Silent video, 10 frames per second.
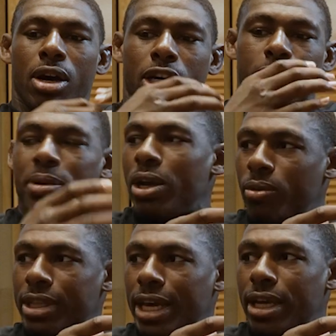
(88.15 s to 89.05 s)
us
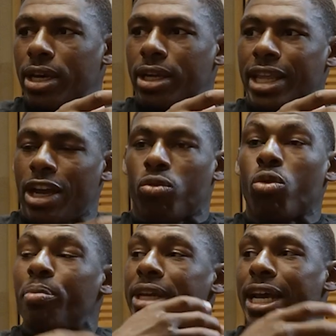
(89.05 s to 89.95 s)
being with that
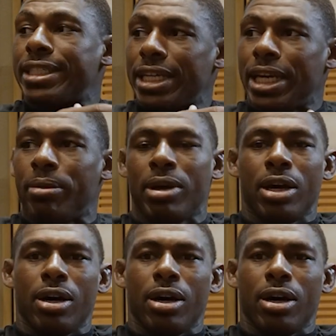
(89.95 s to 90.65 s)
group and that team,